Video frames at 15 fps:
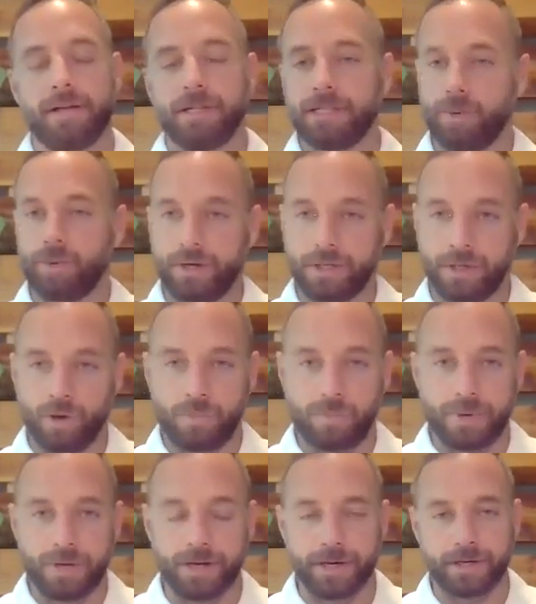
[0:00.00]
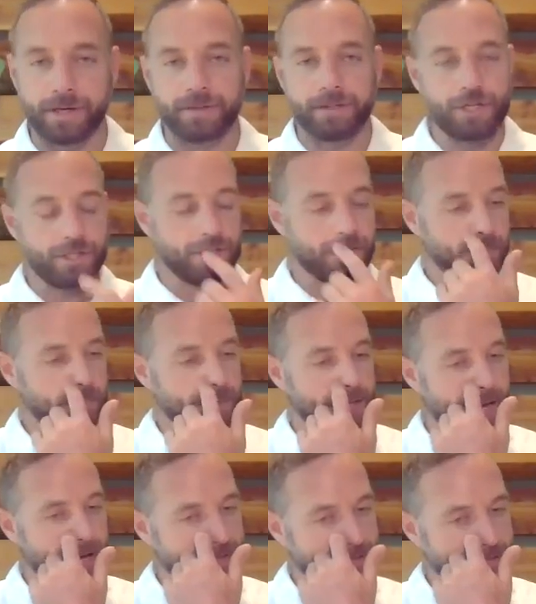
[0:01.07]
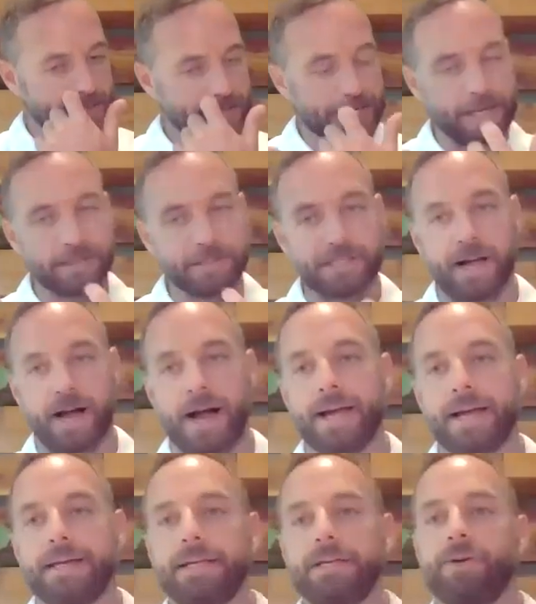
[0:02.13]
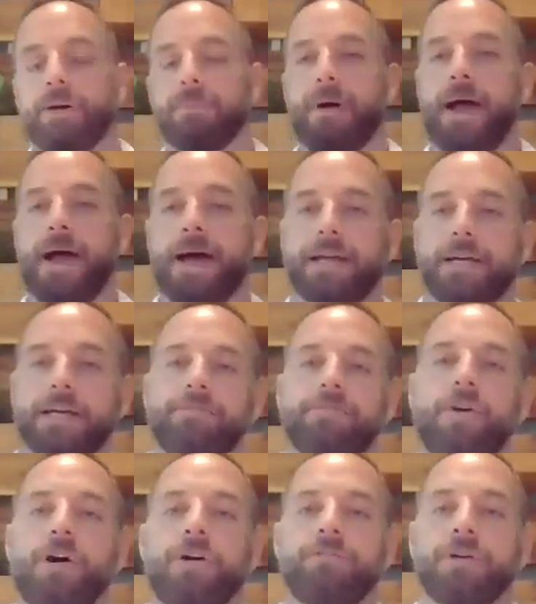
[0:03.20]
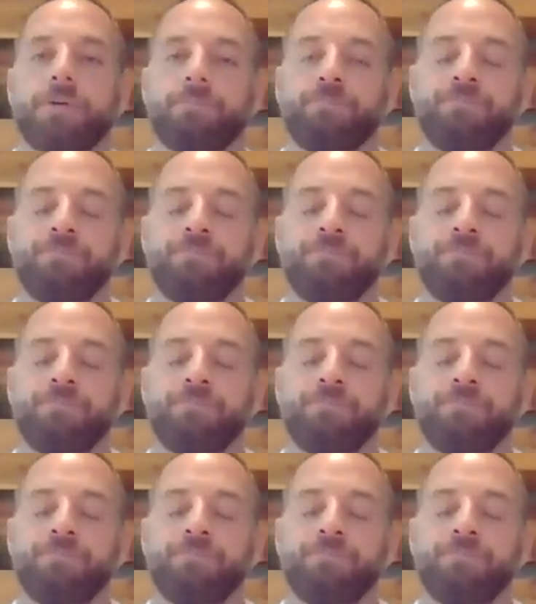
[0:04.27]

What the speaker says: So at no period should there be any anxiety or panic involved.